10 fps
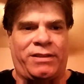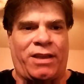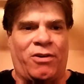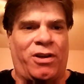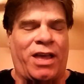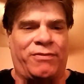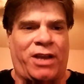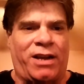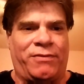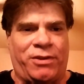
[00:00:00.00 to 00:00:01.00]
they all have
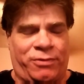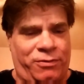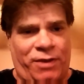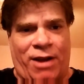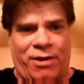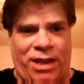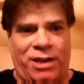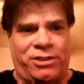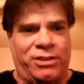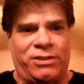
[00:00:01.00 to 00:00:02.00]
kind of different
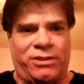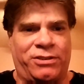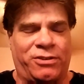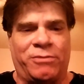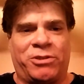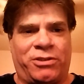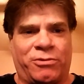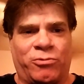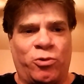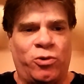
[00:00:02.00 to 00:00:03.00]
variations in terms of
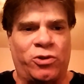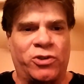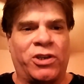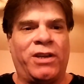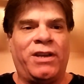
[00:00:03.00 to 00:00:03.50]
their rules.